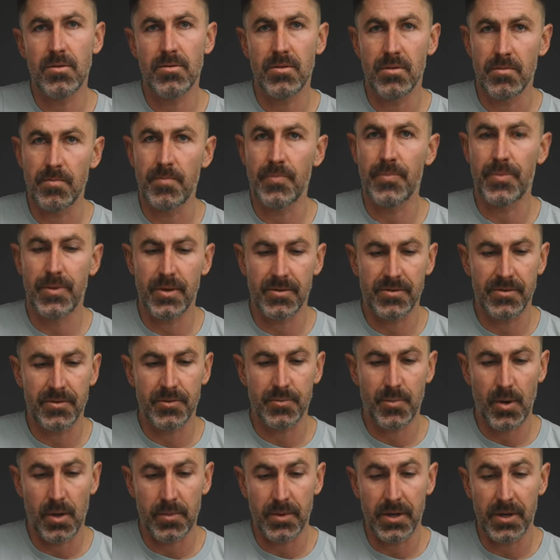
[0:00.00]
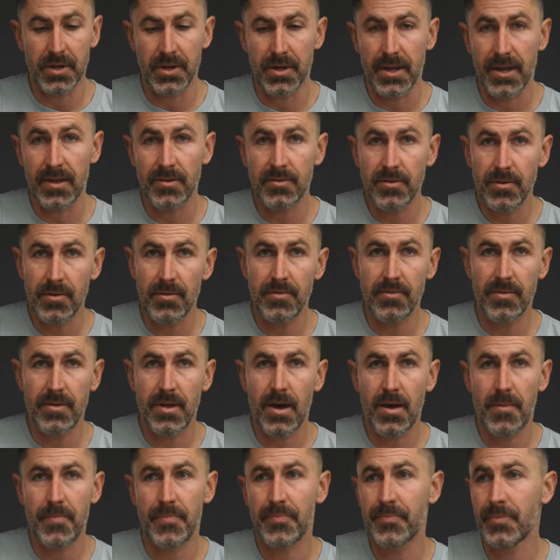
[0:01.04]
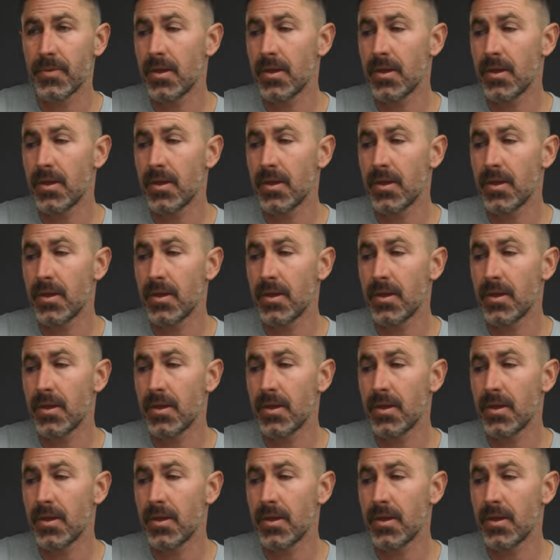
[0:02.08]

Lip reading: then this is probably a good answer for that.